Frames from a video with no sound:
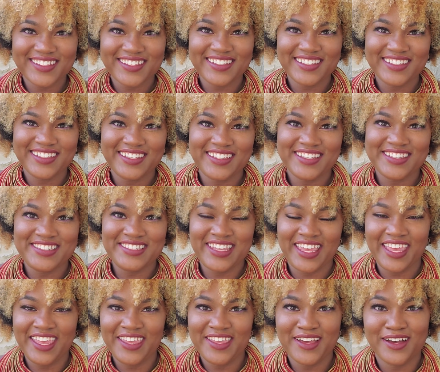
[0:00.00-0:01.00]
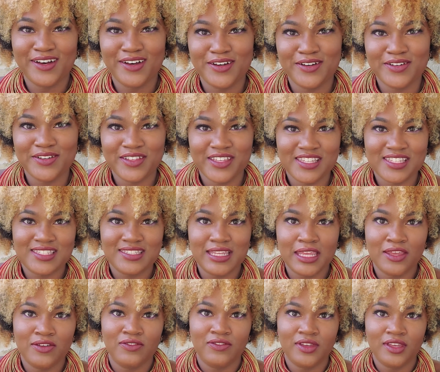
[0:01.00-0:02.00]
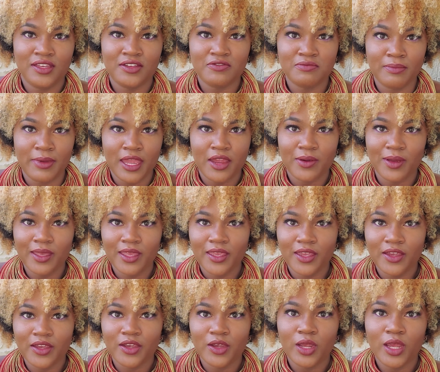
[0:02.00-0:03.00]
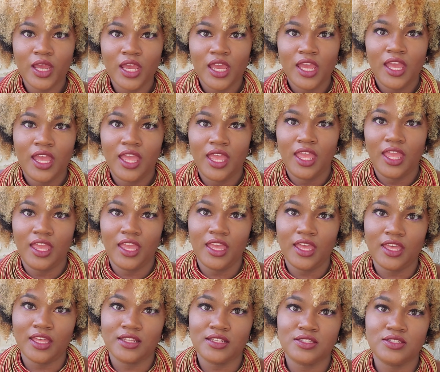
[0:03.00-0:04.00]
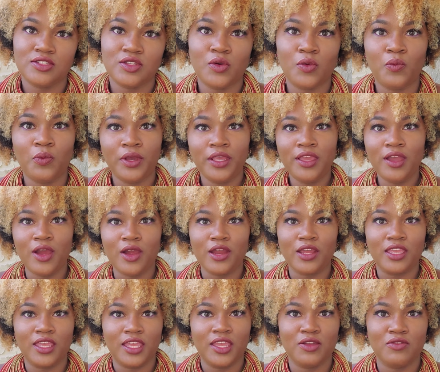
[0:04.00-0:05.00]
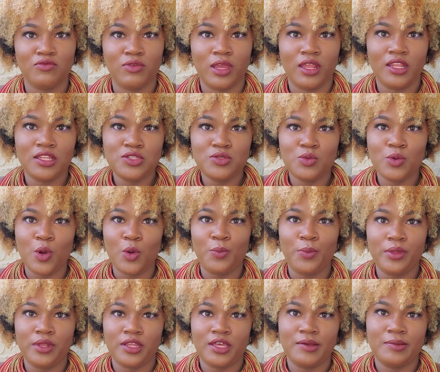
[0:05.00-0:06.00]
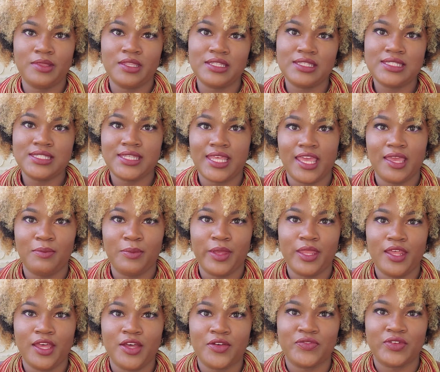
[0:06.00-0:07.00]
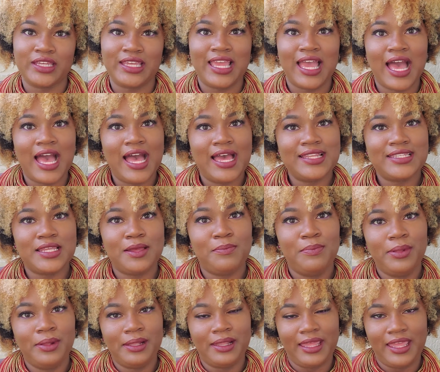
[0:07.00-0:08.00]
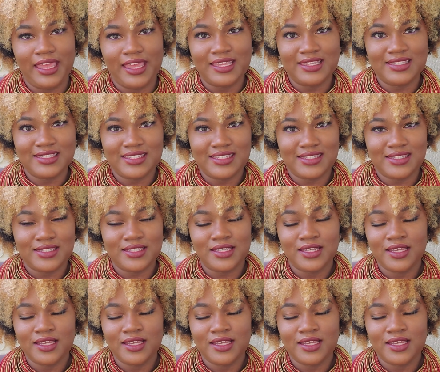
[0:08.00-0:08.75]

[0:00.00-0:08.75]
Good day, y'all. It's David Marah here, and we are getting ready to open up the segment of Got Plants.